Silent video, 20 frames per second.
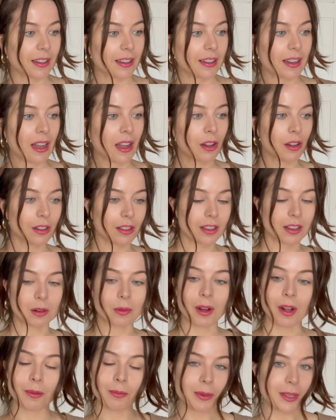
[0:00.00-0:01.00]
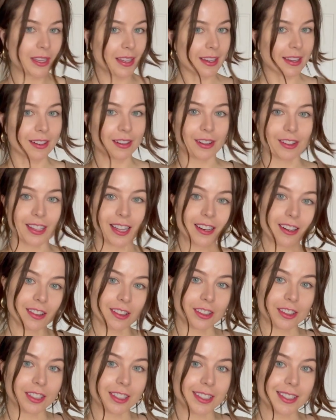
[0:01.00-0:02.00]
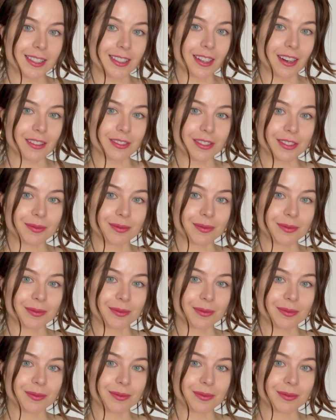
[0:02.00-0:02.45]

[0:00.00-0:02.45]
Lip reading: health and well-being and all that other good stuff.